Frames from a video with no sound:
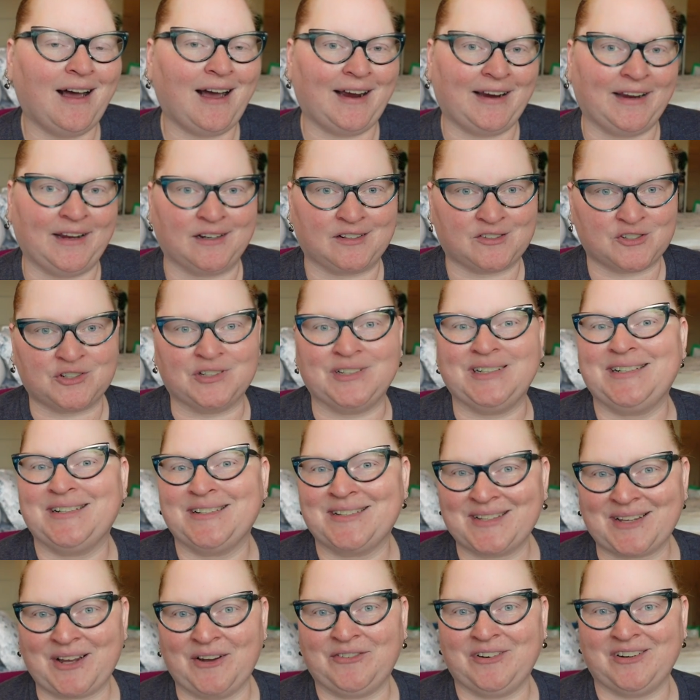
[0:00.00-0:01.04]
I actually
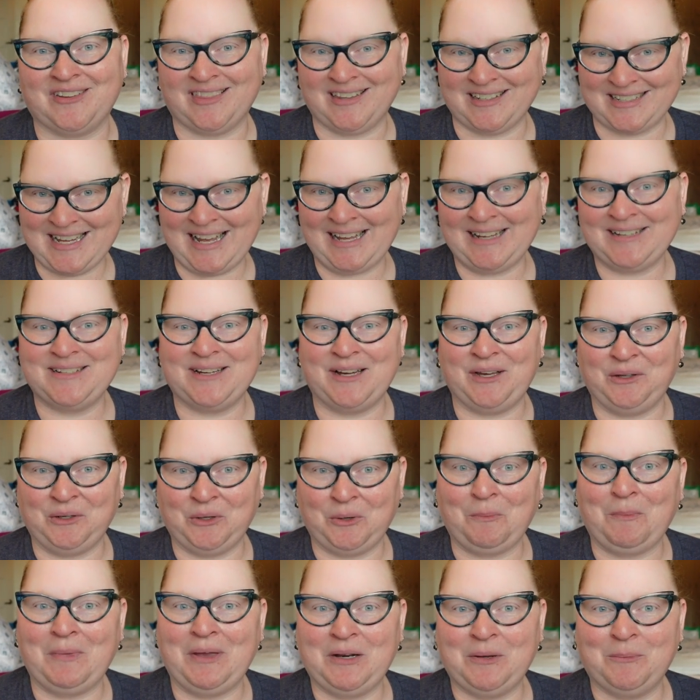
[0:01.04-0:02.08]
discovered the $10
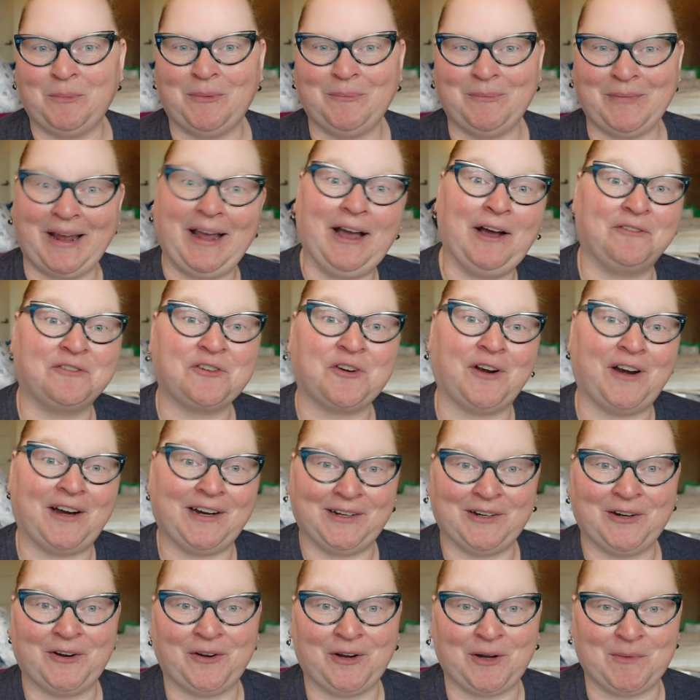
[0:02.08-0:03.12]
minimum after I
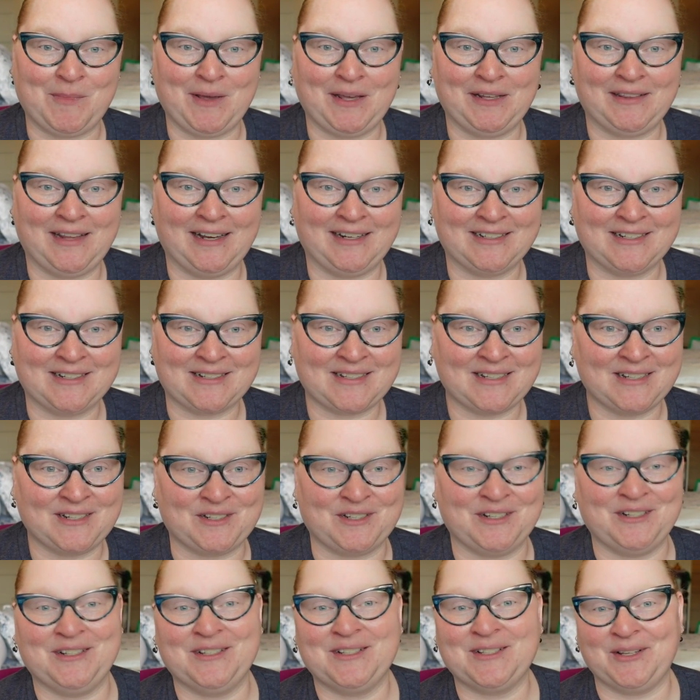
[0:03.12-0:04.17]
had already made that
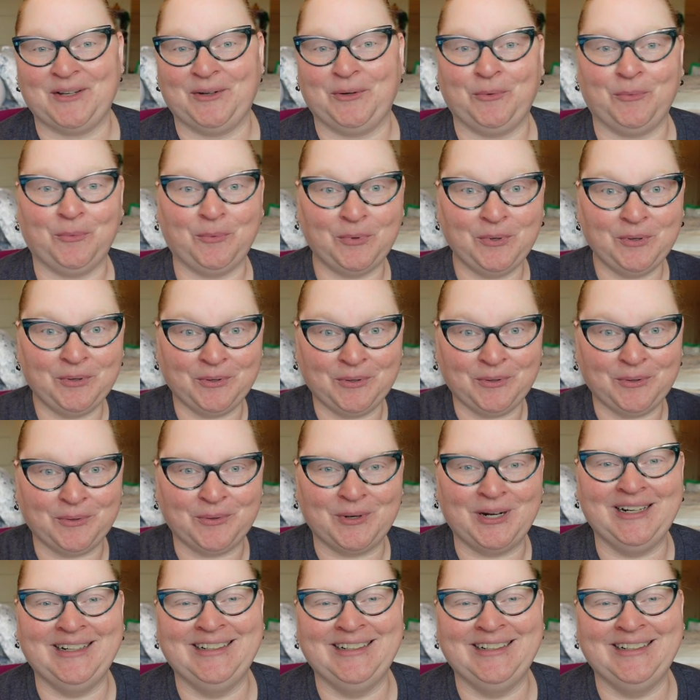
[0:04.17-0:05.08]
decision, so woohoo!